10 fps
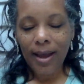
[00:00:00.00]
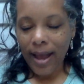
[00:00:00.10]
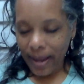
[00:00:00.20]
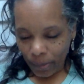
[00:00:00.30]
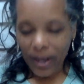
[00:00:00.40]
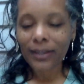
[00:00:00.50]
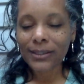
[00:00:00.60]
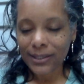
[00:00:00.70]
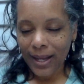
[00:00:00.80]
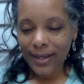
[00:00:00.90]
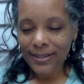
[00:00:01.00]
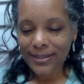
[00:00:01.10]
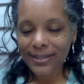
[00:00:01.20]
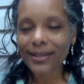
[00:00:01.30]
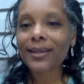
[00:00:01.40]
I
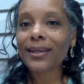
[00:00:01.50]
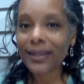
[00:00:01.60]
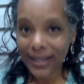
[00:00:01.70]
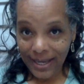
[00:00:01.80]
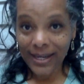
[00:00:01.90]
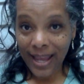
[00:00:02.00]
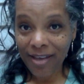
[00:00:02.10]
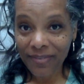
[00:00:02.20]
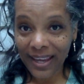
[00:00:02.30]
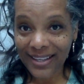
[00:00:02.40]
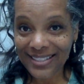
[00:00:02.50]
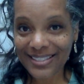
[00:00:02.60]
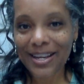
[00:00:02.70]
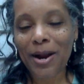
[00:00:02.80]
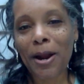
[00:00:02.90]
apologize in
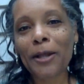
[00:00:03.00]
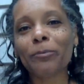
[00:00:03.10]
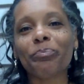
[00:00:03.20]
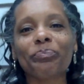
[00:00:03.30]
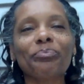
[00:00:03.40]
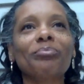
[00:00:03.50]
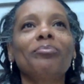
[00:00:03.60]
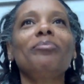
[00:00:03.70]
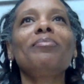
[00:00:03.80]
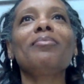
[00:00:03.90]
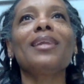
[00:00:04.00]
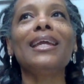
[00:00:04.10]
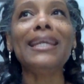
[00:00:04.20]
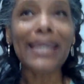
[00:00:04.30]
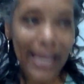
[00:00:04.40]
advance. All right.
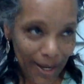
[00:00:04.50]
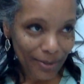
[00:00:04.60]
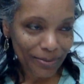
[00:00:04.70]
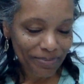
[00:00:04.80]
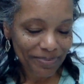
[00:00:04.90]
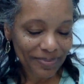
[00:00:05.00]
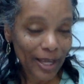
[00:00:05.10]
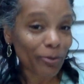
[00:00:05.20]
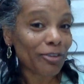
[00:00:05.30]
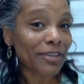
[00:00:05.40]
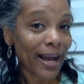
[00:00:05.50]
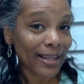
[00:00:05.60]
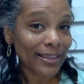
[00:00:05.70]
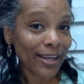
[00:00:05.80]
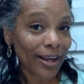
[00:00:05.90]
Now that we've
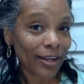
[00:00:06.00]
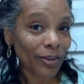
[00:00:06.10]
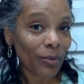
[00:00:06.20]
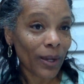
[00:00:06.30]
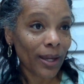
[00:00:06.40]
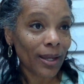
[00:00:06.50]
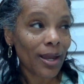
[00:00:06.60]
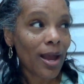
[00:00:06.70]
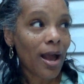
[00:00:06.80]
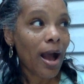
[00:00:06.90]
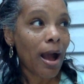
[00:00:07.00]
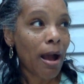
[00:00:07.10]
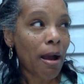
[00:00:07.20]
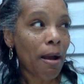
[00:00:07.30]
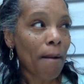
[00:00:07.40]
gotten that out of the way.
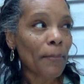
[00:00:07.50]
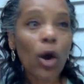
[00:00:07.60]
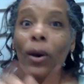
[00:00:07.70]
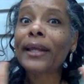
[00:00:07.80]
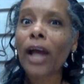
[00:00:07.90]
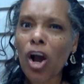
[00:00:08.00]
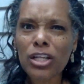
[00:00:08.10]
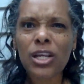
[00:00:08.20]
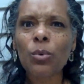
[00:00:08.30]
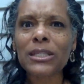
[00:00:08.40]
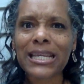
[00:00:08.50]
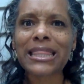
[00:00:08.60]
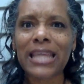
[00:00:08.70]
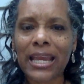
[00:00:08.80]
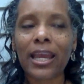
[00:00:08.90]
Oh, and I also want to
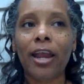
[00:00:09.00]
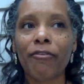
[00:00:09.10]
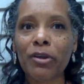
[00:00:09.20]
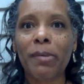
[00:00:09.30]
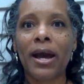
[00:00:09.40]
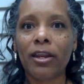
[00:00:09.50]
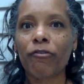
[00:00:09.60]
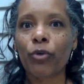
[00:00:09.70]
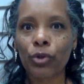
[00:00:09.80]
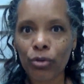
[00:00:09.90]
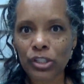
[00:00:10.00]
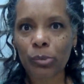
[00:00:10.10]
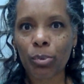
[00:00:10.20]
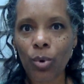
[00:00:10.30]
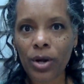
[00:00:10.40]
thank everybody for your
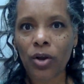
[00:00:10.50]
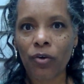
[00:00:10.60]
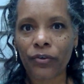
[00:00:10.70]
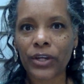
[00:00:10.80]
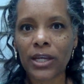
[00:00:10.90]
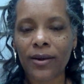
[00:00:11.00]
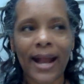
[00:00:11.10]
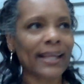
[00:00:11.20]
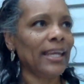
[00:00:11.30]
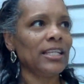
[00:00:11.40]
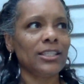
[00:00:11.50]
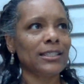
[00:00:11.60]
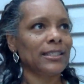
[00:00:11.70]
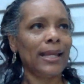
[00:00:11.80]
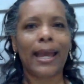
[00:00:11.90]
support over here. I can't
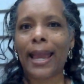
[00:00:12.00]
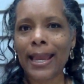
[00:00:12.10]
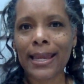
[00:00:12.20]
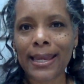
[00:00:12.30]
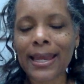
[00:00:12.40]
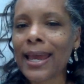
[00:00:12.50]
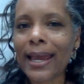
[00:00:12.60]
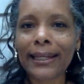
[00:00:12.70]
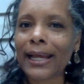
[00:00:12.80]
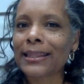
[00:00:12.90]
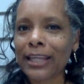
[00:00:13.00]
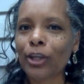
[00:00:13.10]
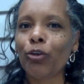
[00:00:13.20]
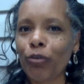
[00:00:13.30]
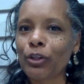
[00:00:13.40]
just say, hey, and not
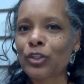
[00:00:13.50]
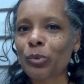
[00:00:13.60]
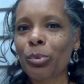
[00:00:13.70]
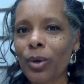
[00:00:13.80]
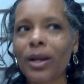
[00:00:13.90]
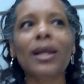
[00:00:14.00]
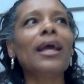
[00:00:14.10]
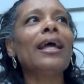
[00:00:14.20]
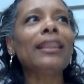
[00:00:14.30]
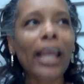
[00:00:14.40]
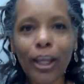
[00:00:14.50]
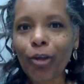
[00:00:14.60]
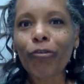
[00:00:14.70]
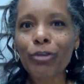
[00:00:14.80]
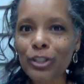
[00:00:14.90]
thank you for the support. Thank
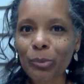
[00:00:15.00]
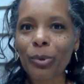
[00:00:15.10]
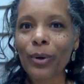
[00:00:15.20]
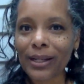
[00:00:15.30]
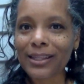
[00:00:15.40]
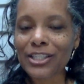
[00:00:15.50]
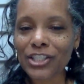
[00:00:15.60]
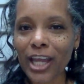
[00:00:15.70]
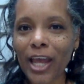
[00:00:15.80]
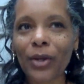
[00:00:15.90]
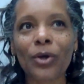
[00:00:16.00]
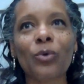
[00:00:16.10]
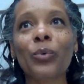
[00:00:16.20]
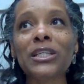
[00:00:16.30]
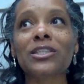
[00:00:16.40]
you for supporting the
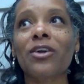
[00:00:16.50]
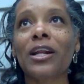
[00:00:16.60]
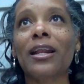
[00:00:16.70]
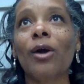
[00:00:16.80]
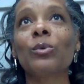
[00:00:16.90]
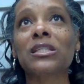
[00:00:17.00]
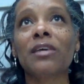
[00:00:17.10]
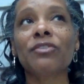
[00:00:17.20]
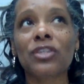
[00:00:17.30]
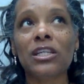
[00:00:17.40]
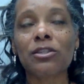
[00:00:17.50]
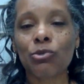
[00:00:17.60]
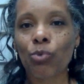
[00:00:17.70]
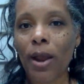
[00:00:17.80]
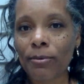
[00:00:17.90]
channel. We started out with 17
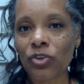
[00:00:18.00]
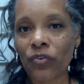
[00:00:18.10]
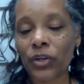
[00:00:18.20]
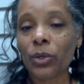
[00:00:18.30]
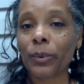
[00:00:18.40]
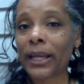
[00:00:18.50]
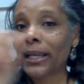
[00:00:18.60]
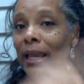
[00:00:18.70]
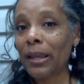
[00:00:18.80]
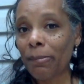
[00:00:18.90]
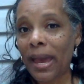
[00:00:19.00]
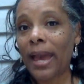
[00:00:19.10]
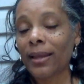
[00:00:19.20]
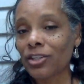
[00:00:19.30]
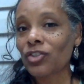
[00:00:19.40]
subscribers over here when I came
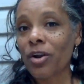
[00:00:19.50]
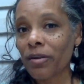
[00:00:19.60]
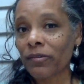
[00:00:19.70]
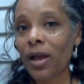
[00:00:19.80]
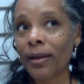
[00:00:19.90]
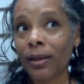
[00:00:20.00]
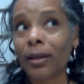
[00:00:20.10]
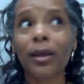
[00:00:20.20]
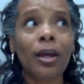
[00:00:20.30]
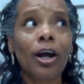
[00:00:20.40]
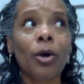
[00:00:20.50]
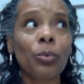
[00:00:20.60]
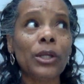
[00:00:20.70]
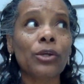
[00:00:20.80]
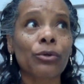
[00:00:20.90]
back and started vlogging a
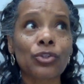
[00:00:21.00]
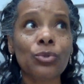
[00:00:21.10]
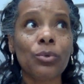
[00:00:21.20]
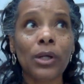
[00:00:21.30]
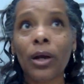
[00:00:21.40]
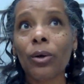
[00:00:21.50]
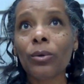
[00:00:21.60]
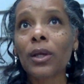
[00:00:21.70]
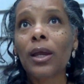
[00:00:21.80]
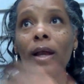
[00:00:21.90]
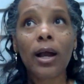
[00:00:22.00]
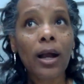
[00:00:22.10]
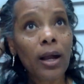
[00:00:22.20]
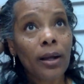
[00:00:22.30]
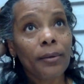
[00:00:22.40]
week or two ago.
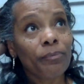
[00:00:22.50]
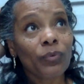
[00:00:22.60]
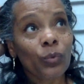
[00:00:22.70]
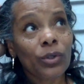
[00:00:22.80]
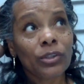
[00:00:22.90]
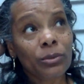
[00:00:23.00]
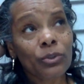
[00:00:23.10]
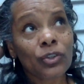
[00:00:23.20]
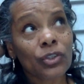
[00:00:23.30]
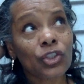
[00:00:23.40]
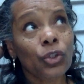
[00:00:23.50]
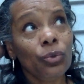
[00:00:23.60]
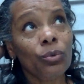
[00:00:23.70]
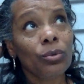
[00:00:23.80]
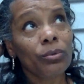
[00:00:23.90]
Well, it was
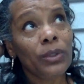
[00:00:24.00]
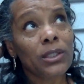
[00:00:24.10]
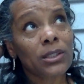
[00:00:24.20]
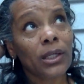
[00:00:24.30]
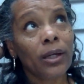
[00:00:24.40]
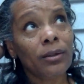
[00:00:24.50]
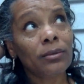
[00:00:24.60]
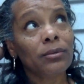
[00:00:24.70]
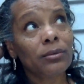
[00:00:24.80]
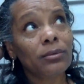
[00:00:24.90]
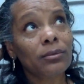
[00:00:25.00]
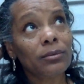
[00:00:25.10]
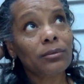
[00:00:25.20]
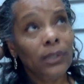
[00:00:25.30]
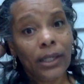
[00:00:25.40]
2 weeks ago.
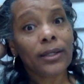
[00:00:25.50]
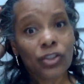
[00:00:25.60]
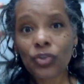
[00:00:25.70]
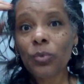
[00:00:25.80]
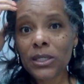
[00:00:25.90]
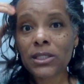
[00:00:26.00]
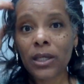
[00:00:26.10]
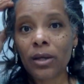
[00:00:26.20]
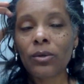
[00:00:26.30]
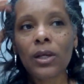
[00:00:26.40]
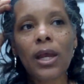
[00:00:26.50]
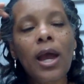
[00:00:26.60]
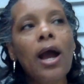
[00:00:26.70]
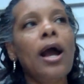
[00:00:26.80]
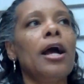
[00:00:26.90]
Yeah, 2 weeks ago.
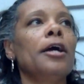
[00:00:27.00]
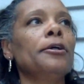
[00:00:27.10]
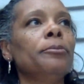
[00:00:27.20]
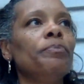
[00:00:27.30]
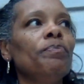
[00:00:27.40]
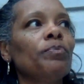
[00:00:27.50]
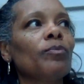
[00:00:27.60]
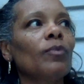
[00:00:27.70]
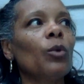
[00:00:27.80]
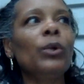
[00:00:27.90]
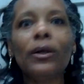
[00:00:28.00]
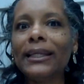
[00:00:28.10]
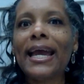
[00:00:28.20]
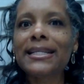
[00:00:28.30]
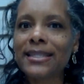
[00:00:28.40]
We
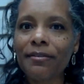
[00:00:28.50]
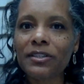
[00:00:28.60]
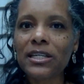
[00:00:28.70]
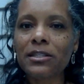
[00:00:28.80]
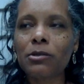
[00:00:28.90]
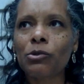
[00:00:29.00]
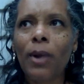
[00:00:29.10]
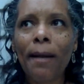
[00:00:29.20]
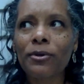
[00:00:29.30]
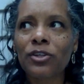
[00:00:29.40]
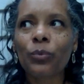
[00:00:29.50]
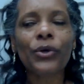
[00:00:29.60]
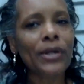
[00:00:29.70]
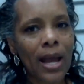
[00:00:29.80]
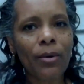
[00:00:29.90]
only had 17 subscribers and
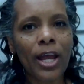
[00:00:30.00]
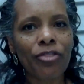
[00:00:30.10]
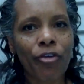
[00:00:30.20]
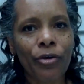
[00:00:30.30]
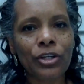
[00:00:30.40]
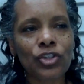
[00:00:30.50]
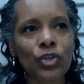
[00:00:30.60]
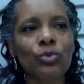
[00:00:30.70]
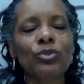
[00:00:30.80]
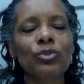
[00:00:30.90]
we're now at 32.